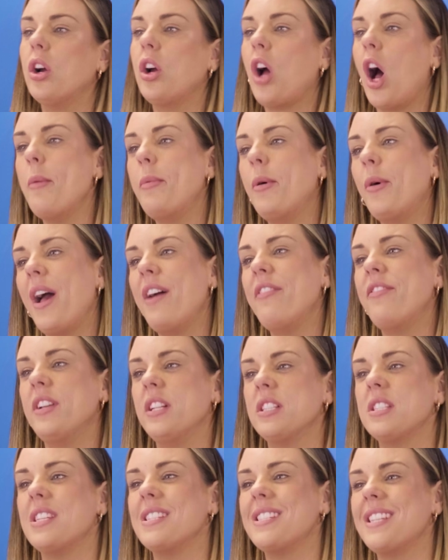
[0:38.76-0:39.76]
CarboAir
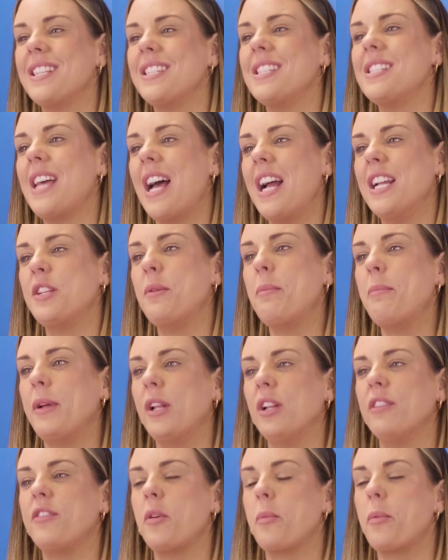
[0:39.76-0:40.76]
filters are designed and
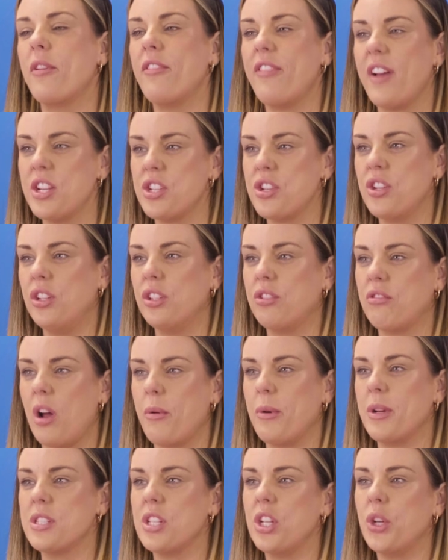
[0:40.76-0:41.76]
built for professional
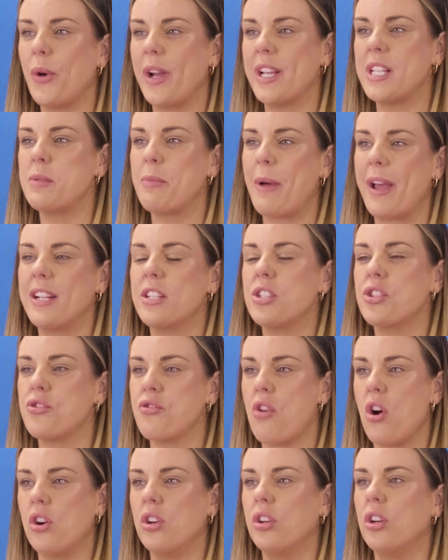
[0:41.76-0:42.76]
growers who expect
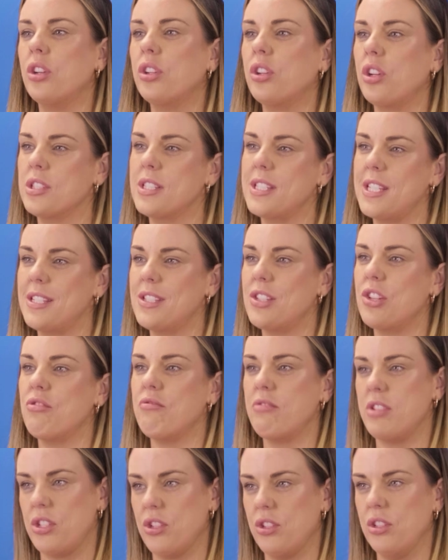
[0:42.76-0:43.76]
strong, consistent
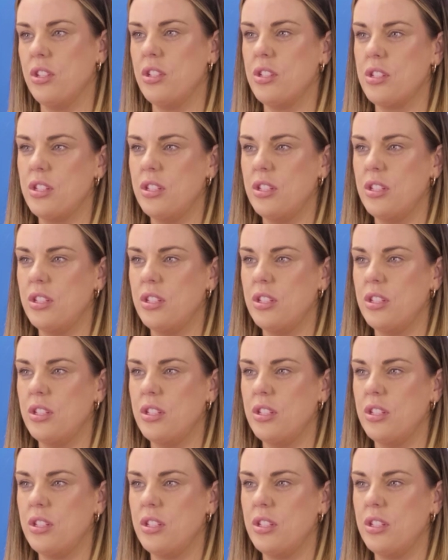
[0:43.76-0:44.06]
results.